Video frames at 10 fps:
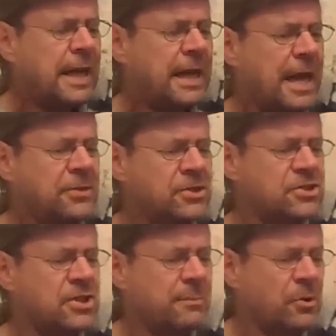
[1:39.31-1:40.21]
Uh, and
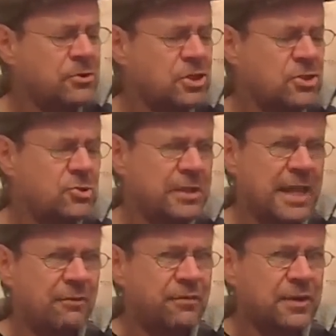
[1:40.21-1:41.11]
there's, I'm not just
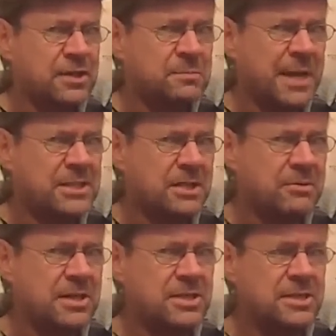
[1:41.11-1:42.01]
doing that for
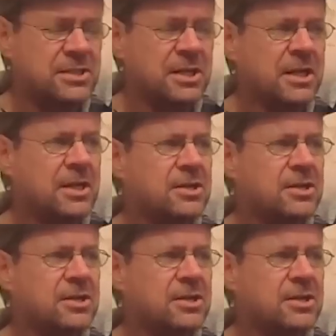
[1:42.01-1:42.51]
cosmetic reasons.